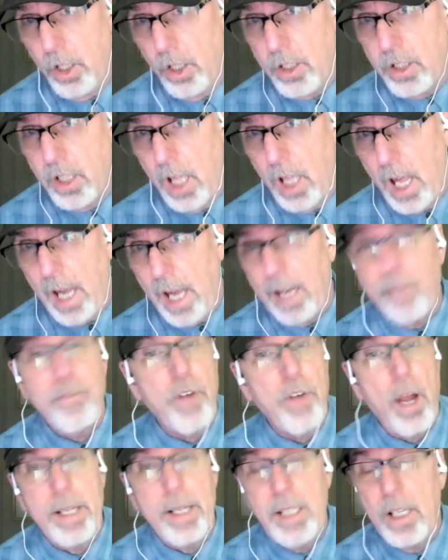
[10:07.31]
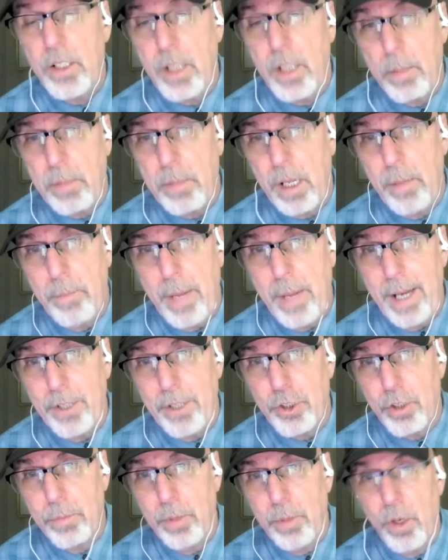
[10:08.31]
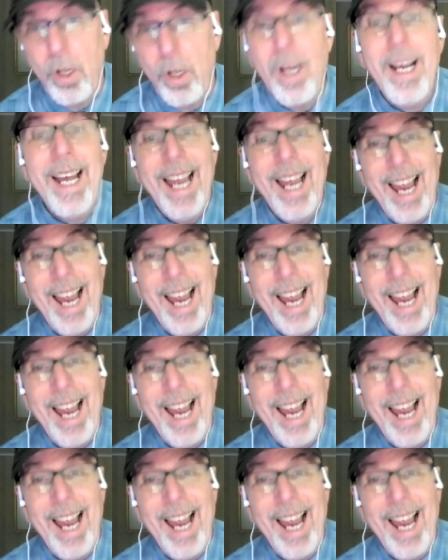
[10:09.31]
looks like finding something measurable